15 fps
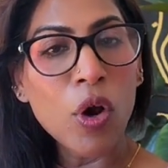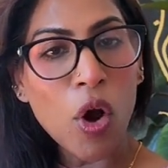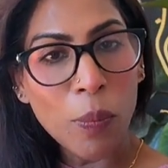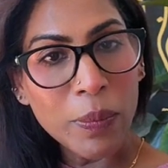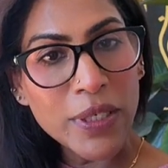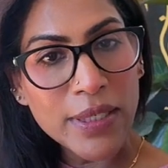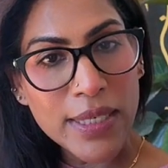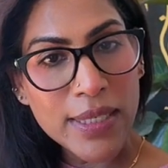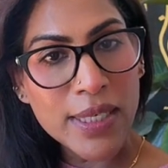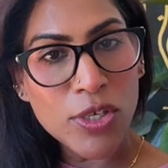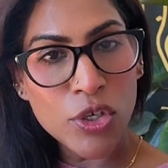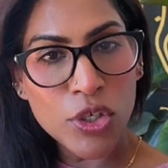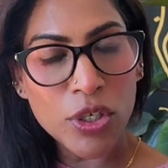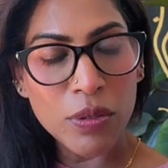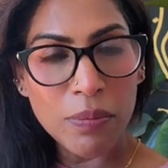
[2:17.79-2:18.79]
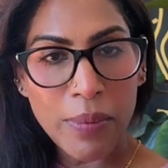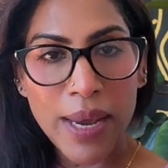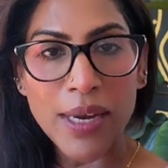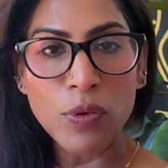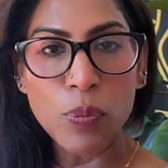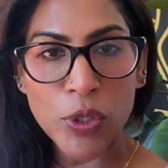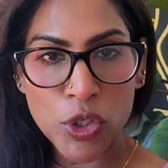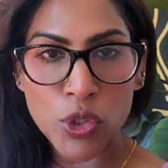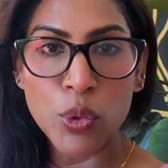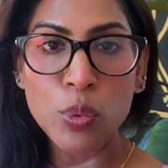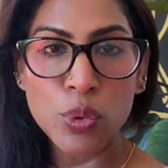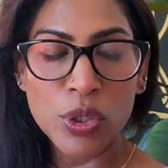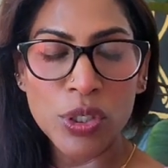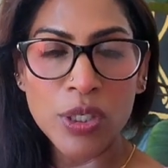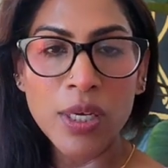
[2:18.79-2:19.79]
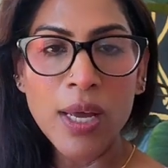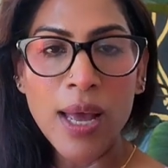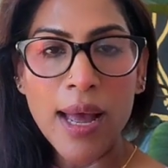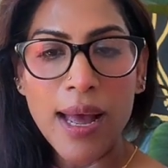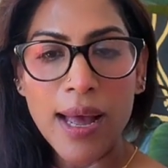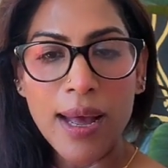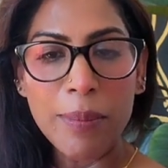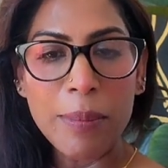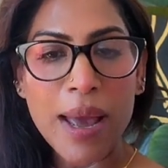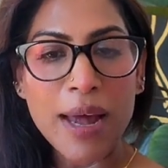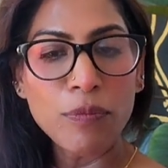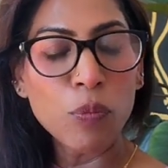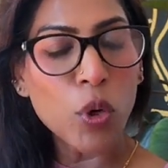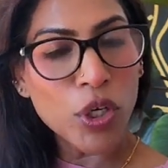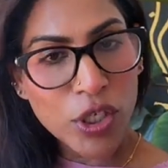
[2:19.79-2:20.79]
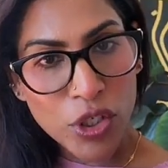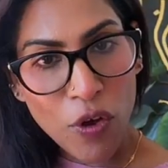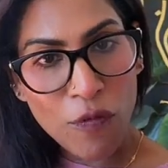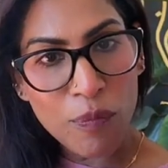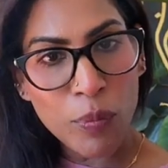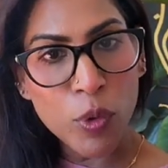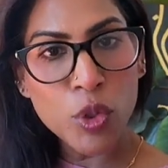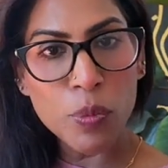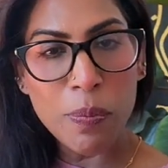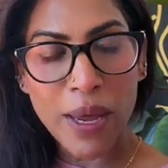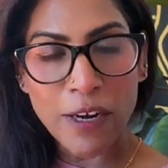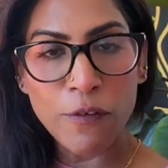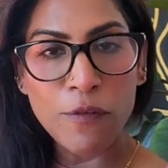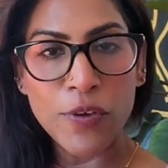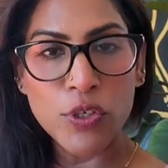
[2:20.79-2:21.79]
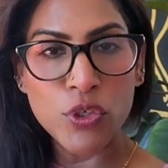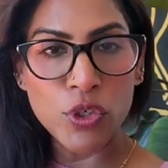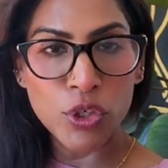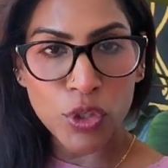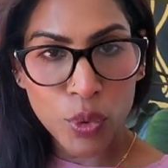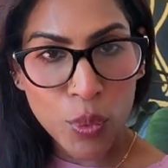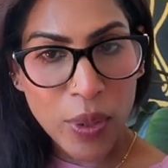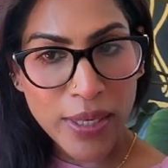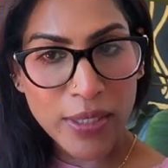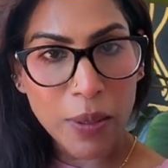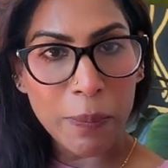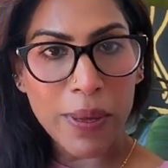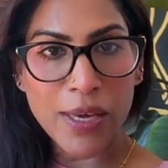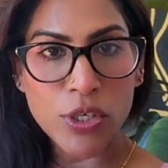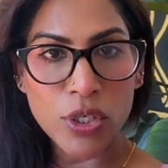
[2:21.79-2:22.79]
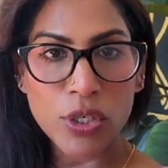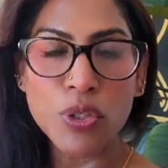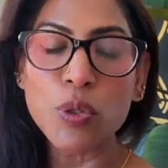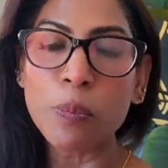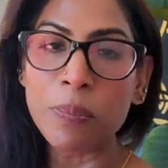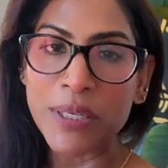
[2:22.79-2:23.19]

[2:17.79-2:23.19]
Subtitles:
common decision made which suits and what is of most benefit to you as a patient.